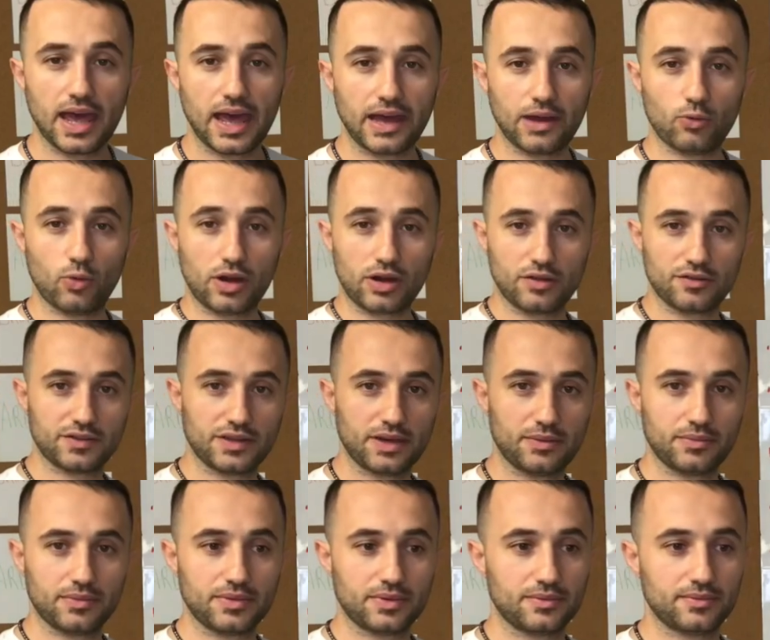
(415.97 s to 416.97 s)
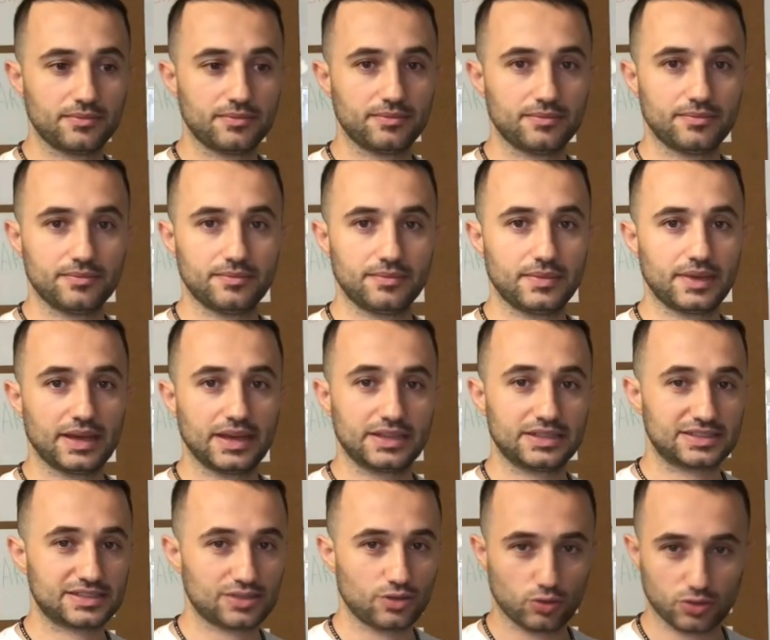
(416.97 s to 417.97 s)
and one of them
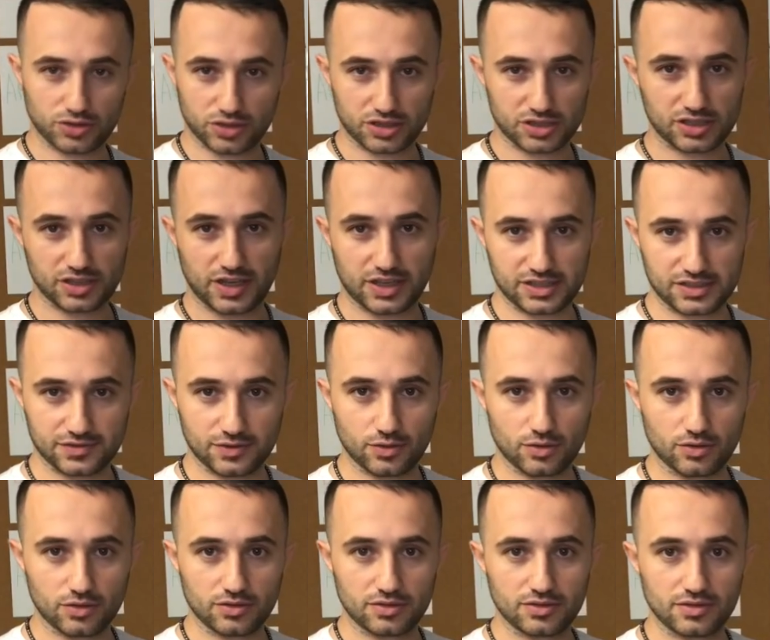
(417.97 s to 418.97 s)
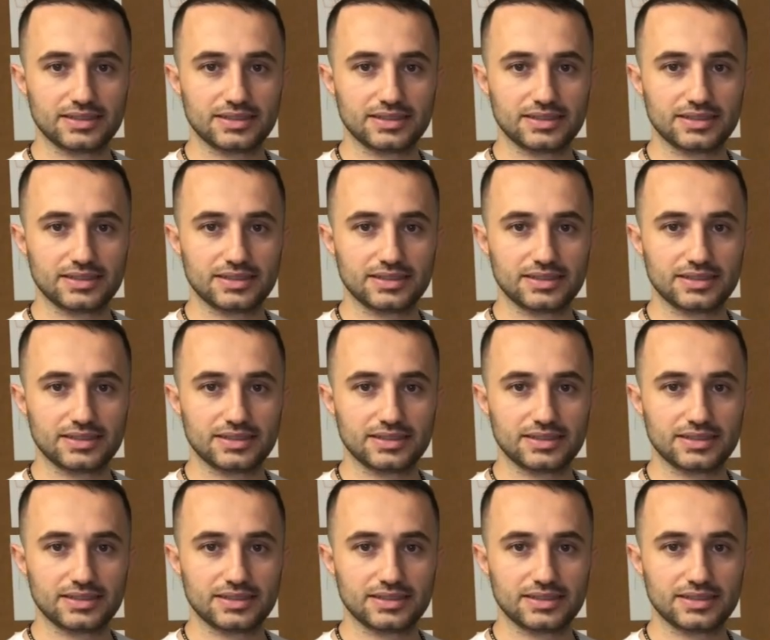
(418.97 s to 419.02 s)
is so successful,